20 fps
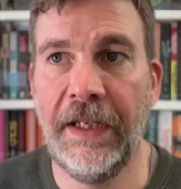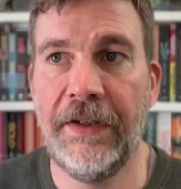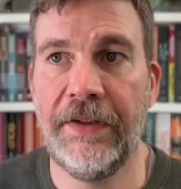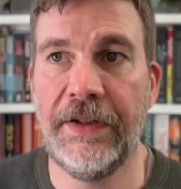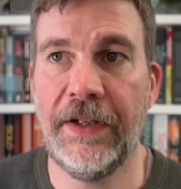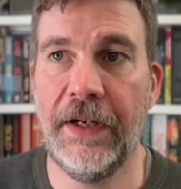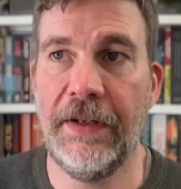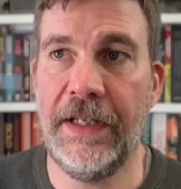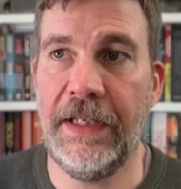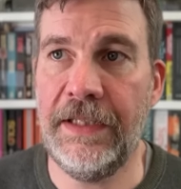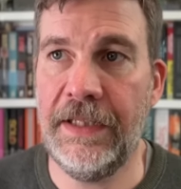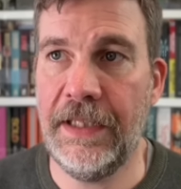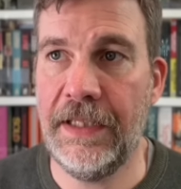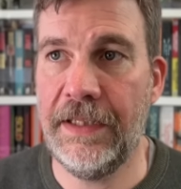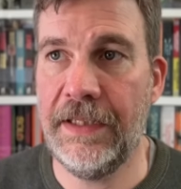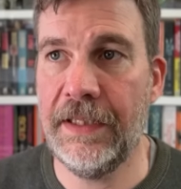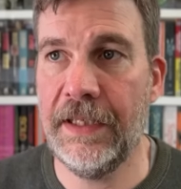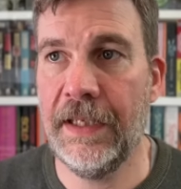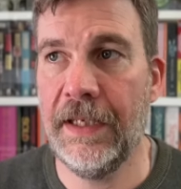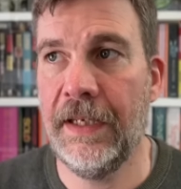So this
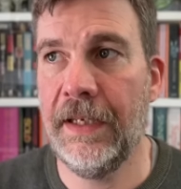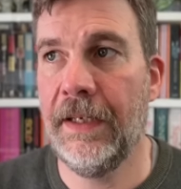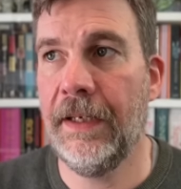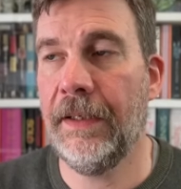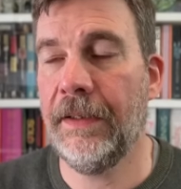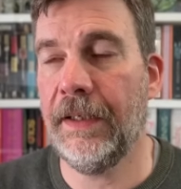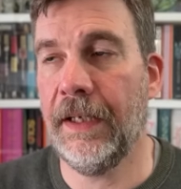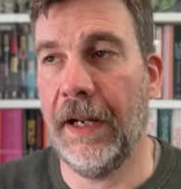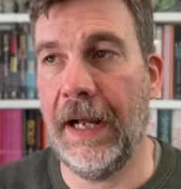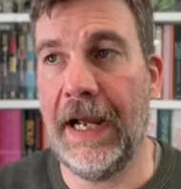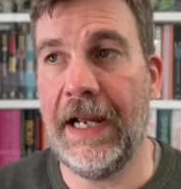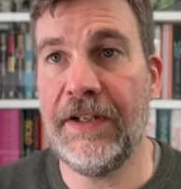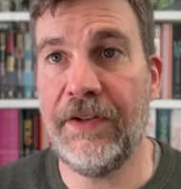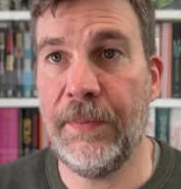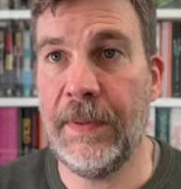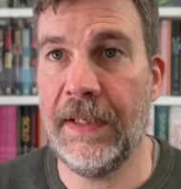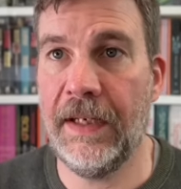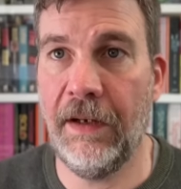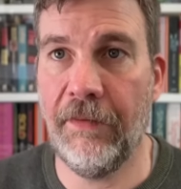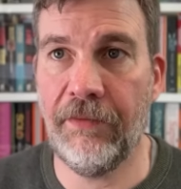is, you know,
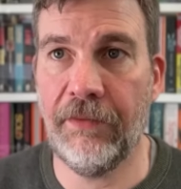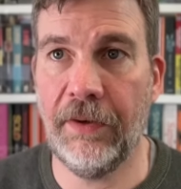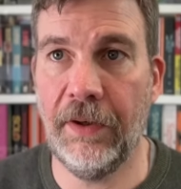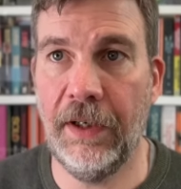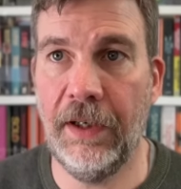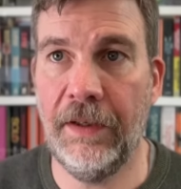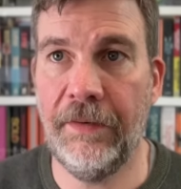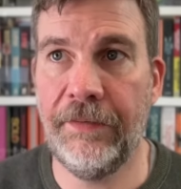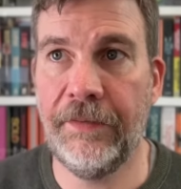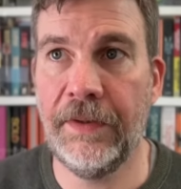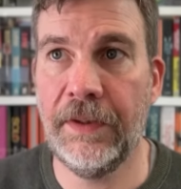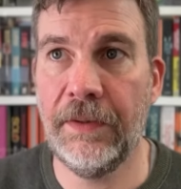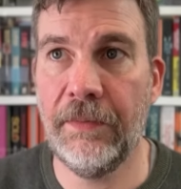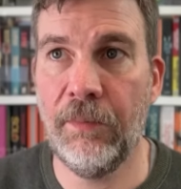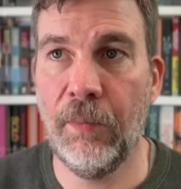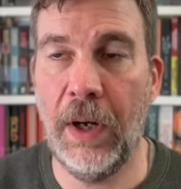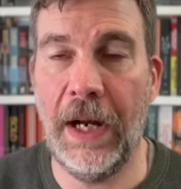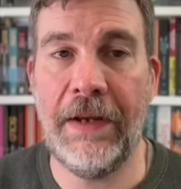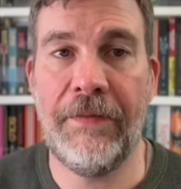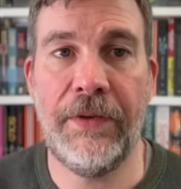H.P. Lovecraft,
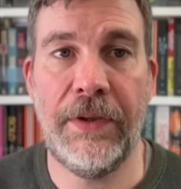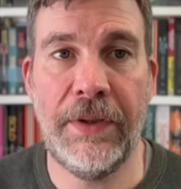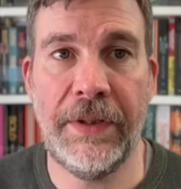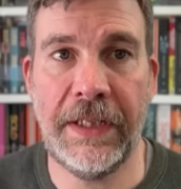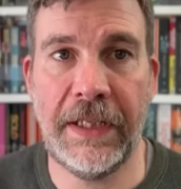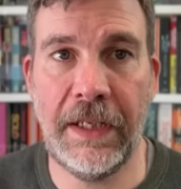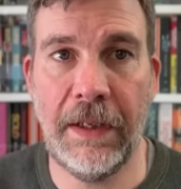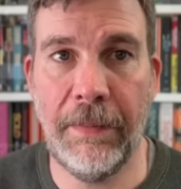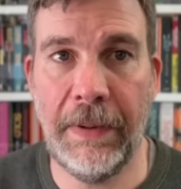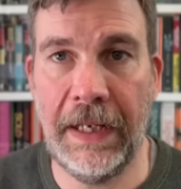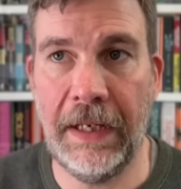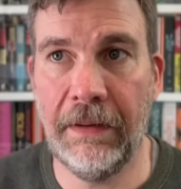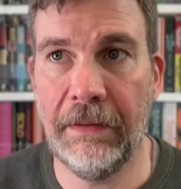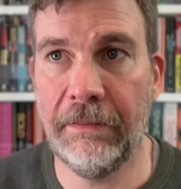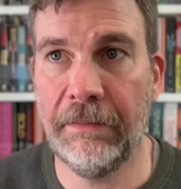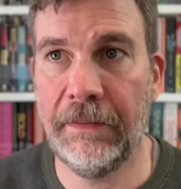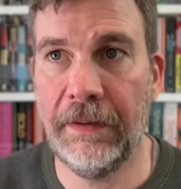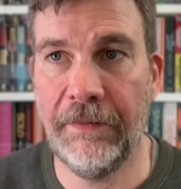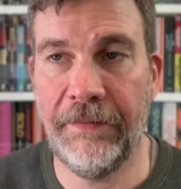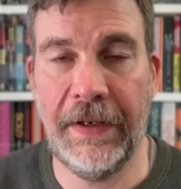whatever you think about
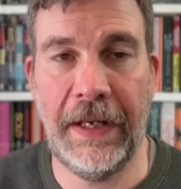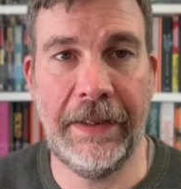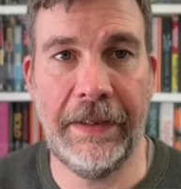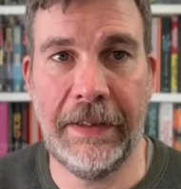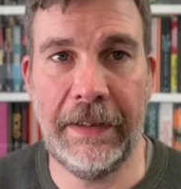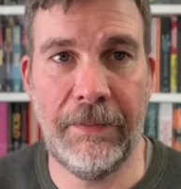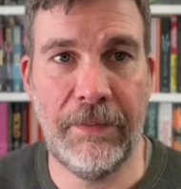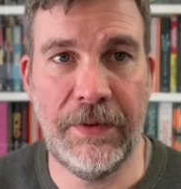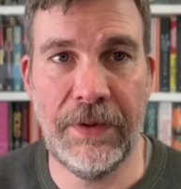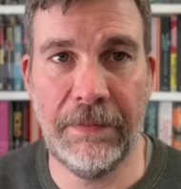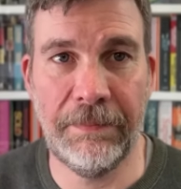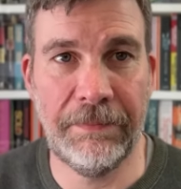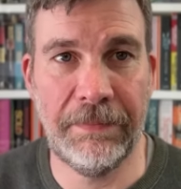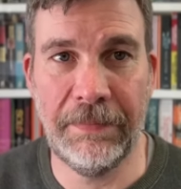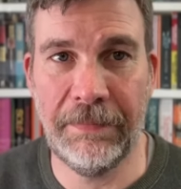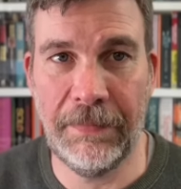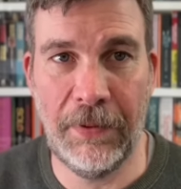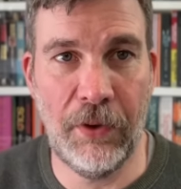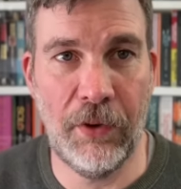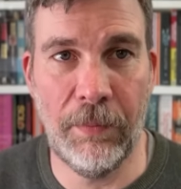the fact that he was a
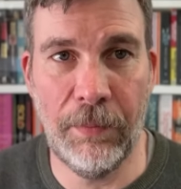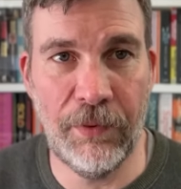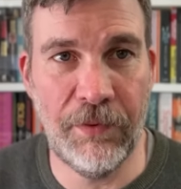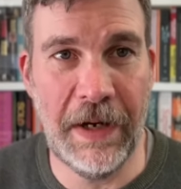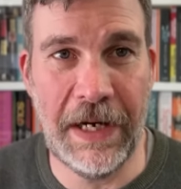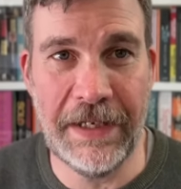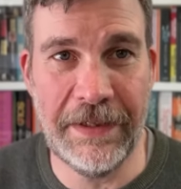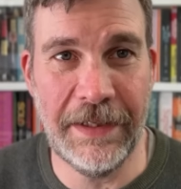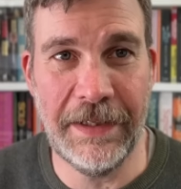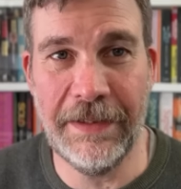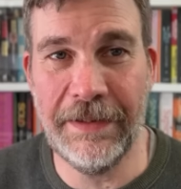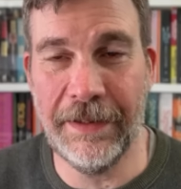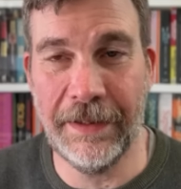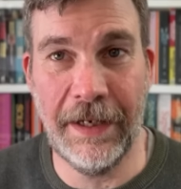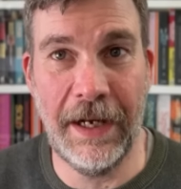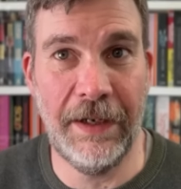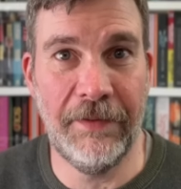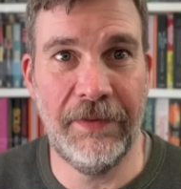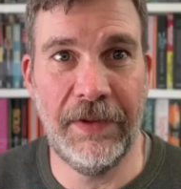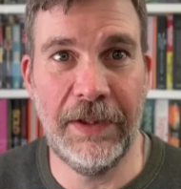horrible racist, and
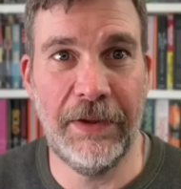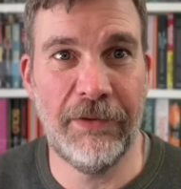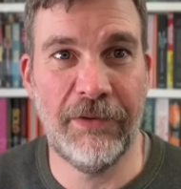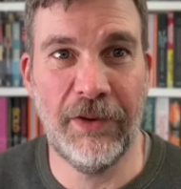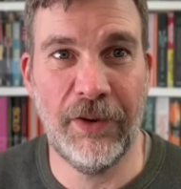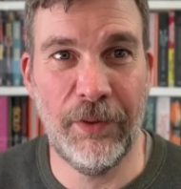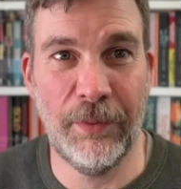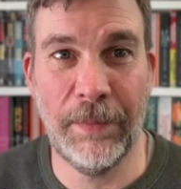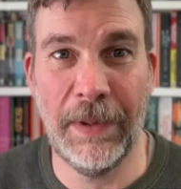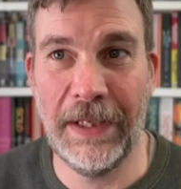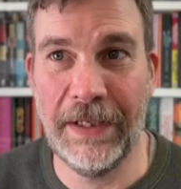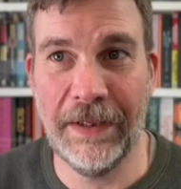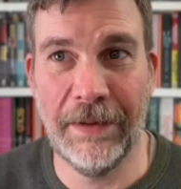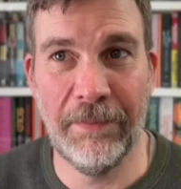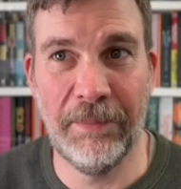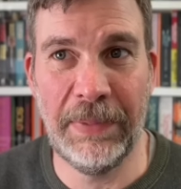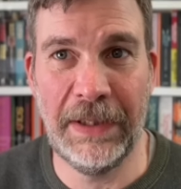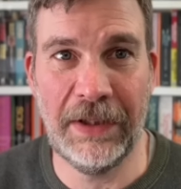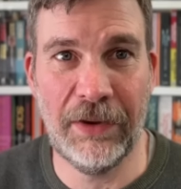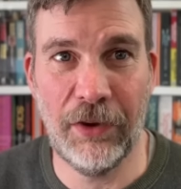hopefully you agree with me
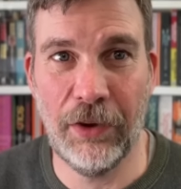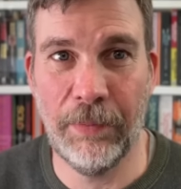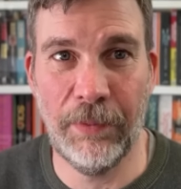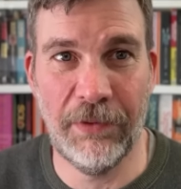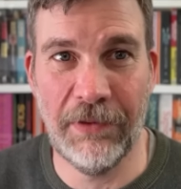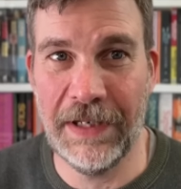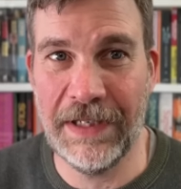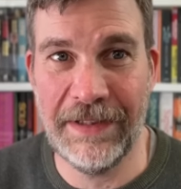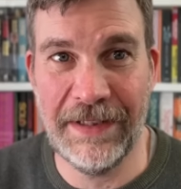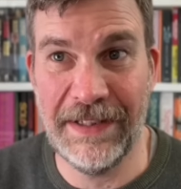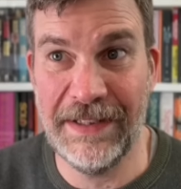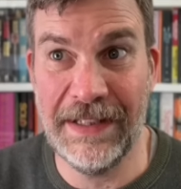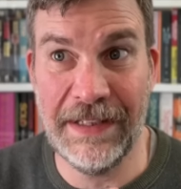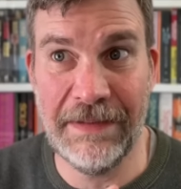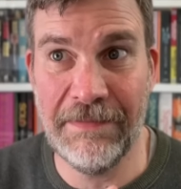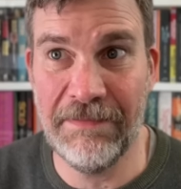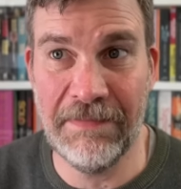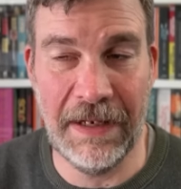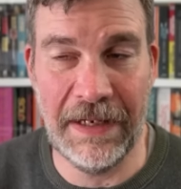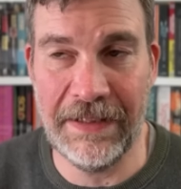that being a horrible racist
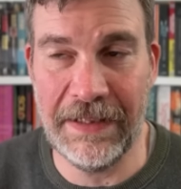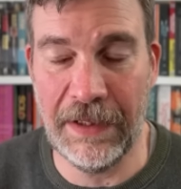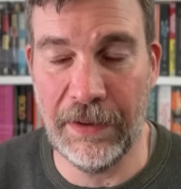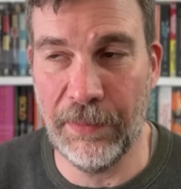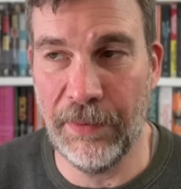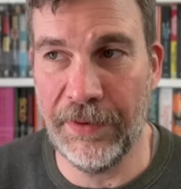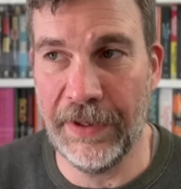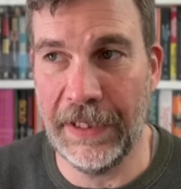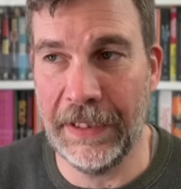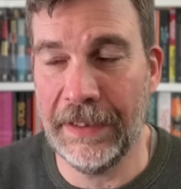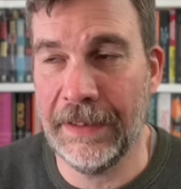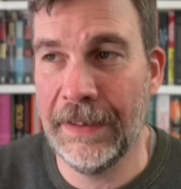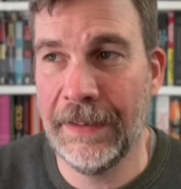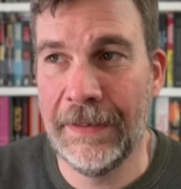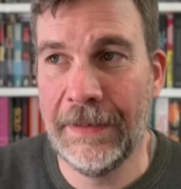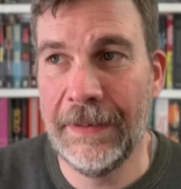is a terrible thing.